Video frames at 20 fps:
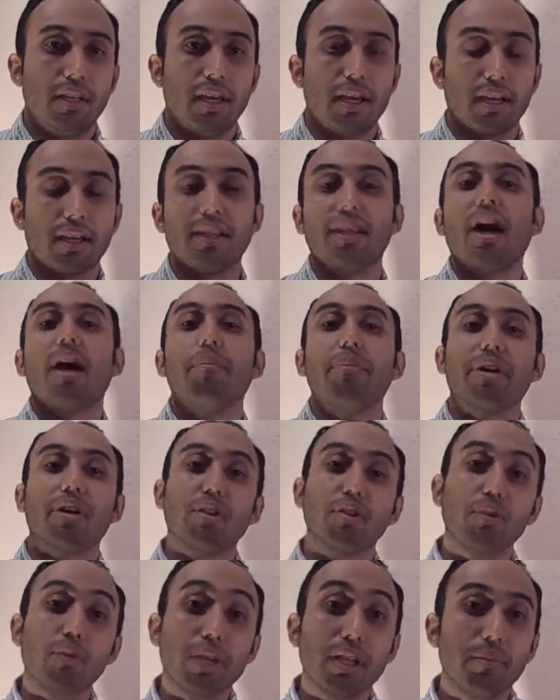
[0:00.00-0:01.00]

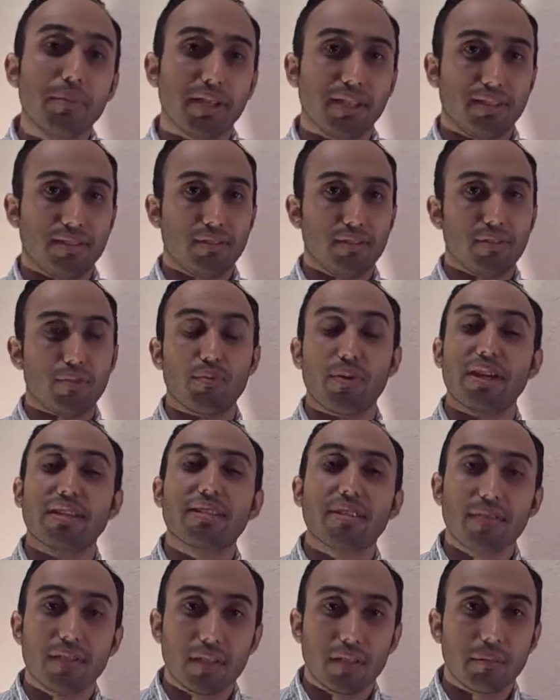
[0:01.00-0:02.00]
economic agreement to the
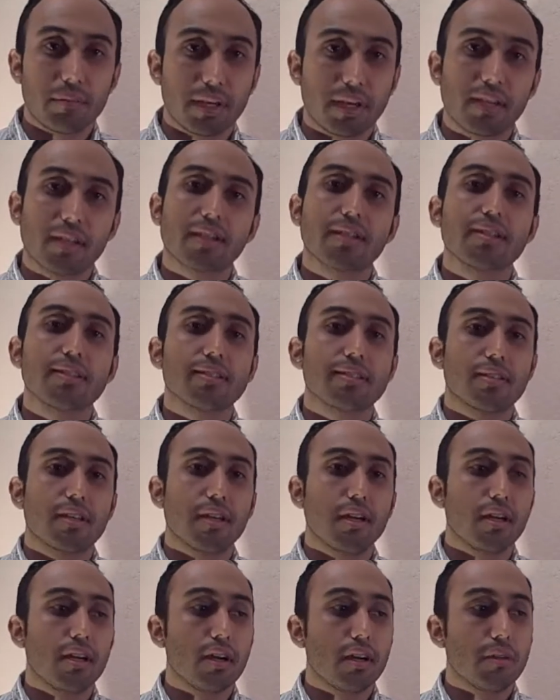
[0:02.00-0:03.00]
rest of the Americas.